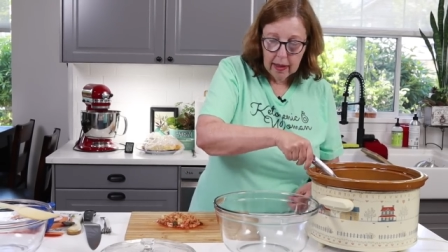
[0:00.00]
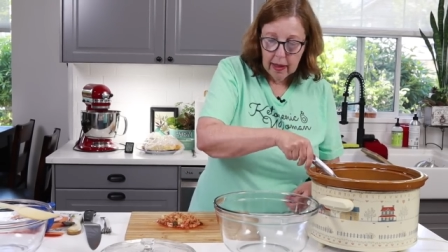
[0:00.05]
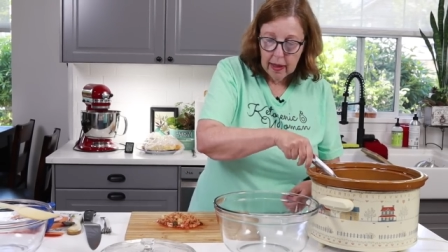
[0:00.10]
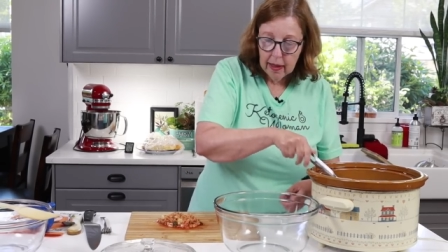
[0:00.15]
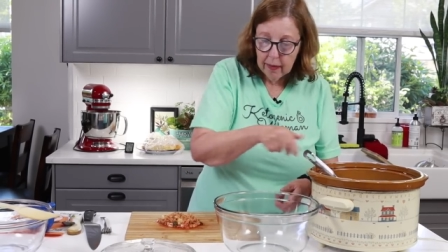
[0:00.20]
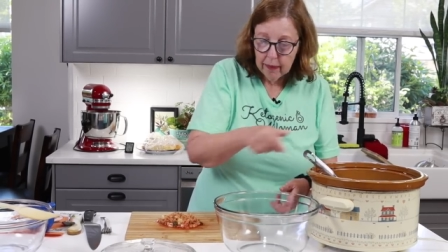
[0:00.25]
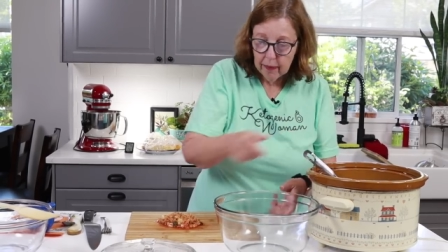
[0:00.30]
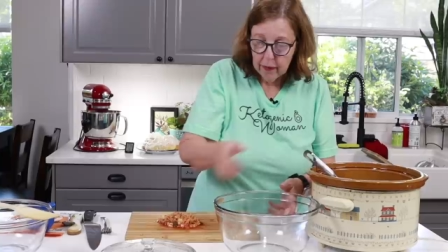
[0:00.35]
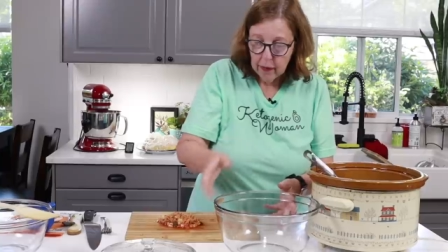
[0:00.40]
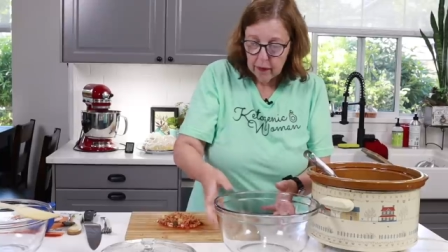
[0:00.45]

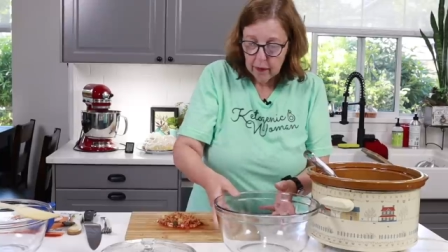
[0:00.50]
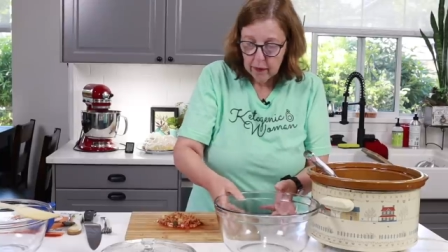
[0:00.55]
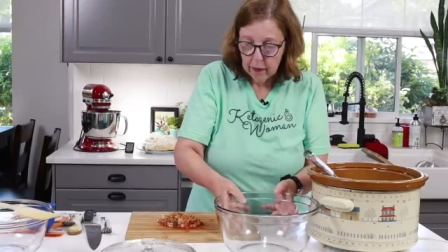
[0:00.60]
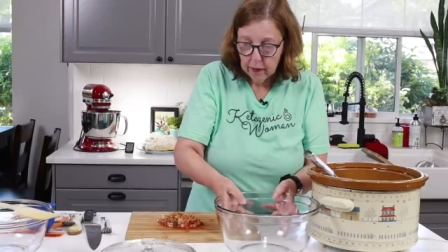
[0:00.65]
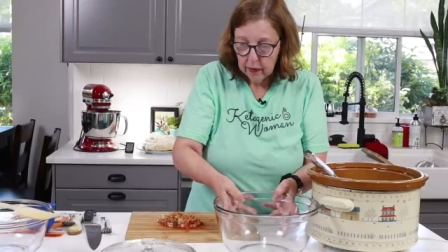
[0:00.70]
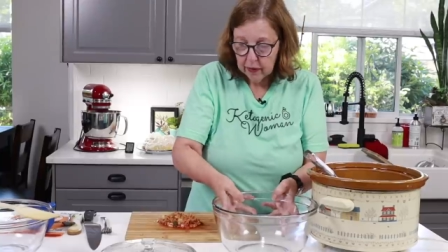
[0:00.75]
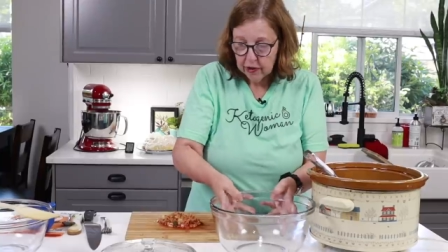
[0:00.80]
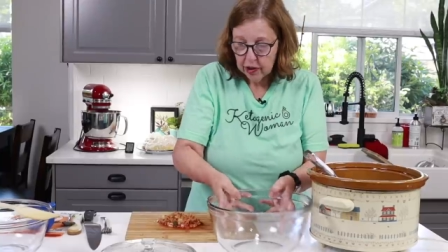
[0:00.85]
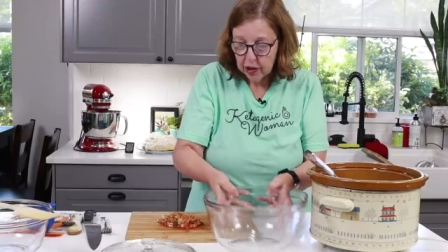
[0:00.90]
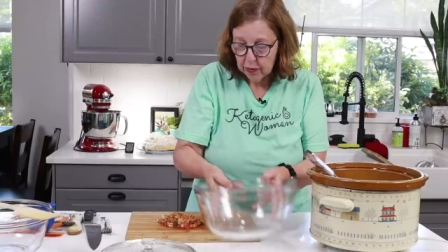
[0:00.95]
Um,
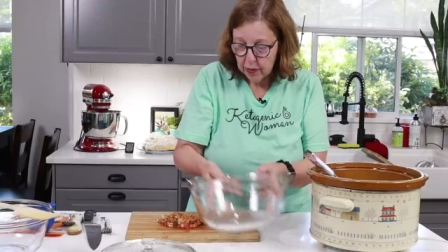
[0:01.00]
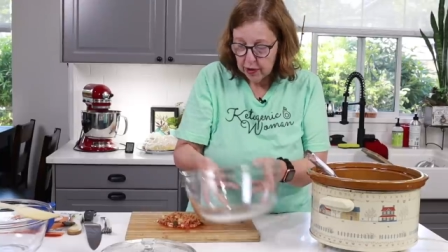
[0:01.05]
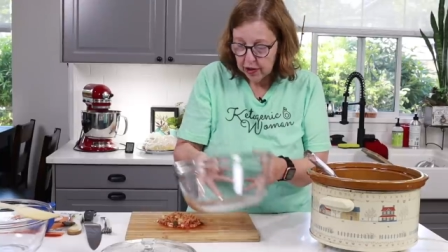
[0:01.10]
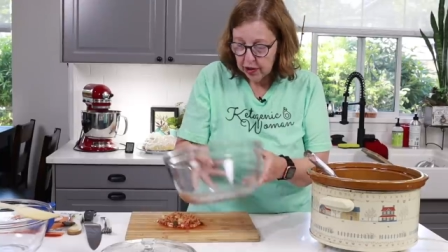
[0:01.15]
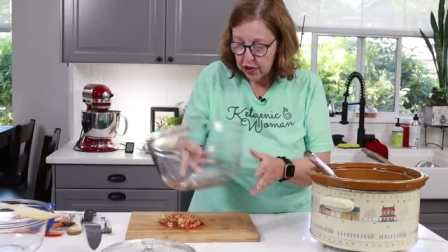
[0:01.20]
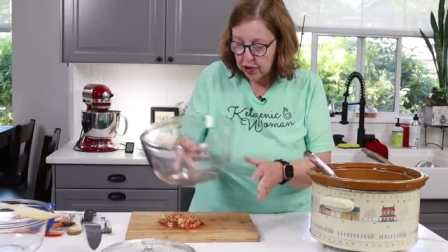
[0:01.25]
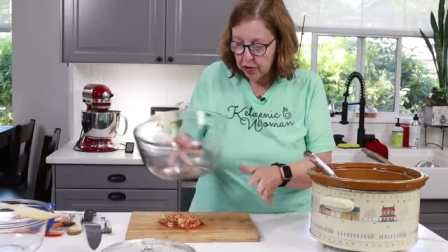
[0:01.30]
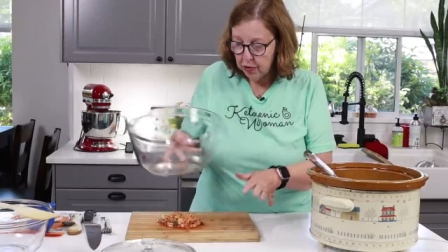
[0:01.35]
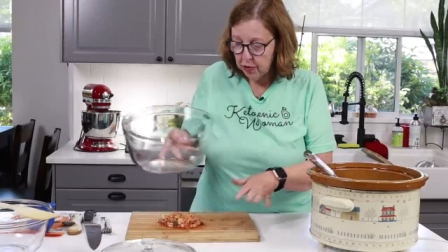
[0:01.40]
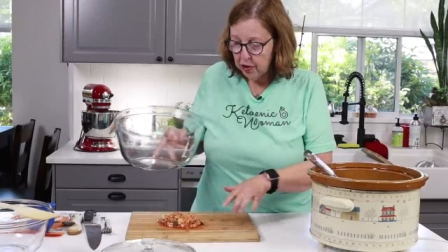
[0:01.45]
just
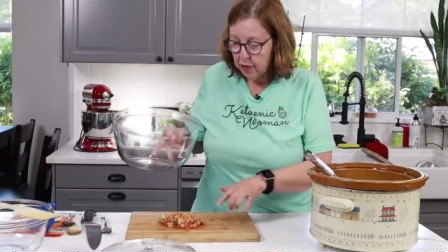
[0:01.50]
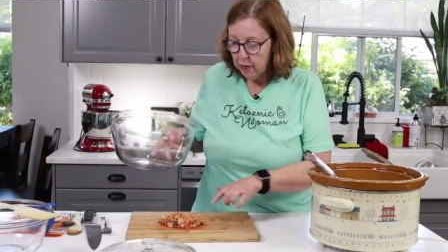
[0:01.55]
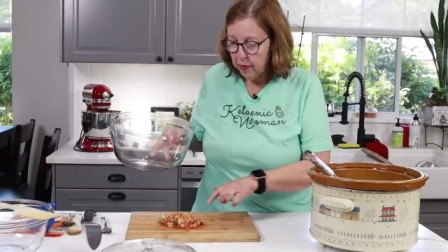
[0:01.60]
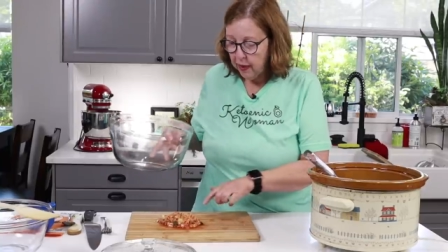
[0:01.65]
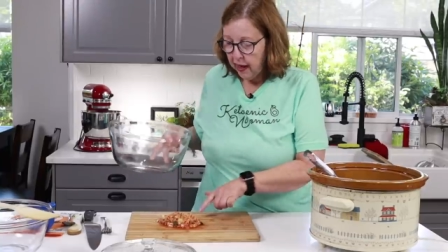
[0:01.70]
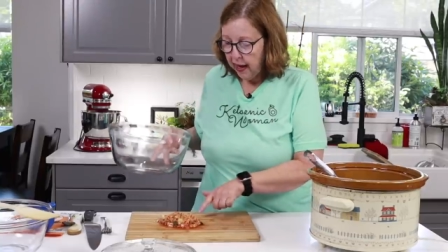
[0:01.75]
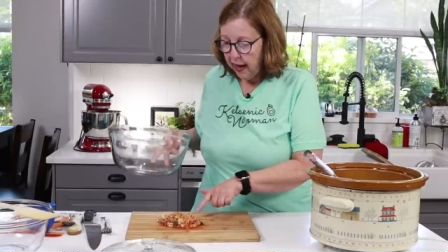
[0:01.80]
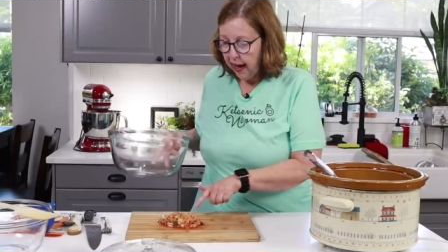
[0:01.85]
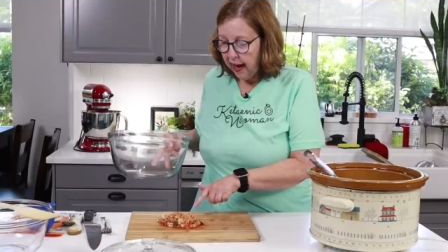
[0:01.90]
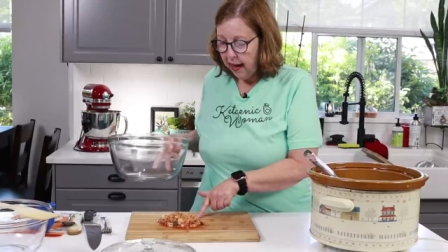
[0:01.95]
want to show you
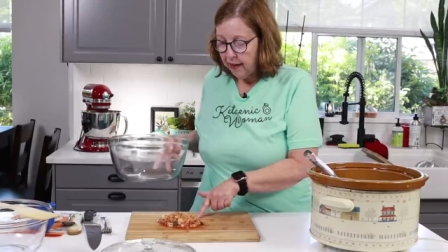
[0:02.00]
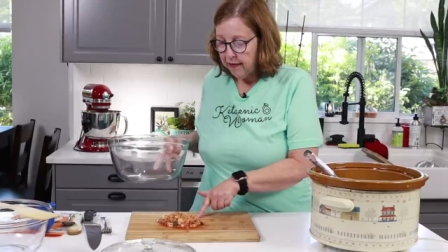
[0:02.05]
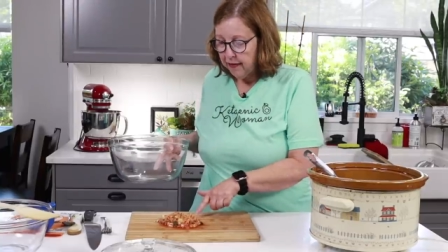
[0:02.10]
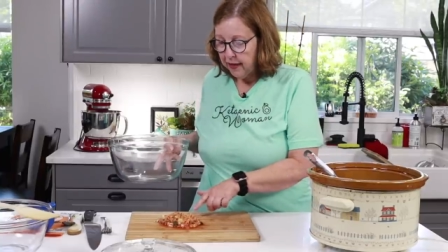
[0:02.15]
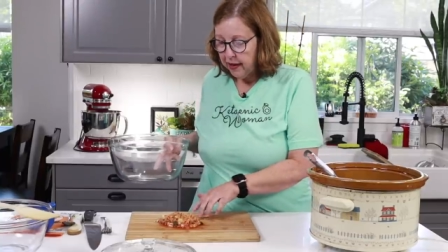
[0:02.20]
what I have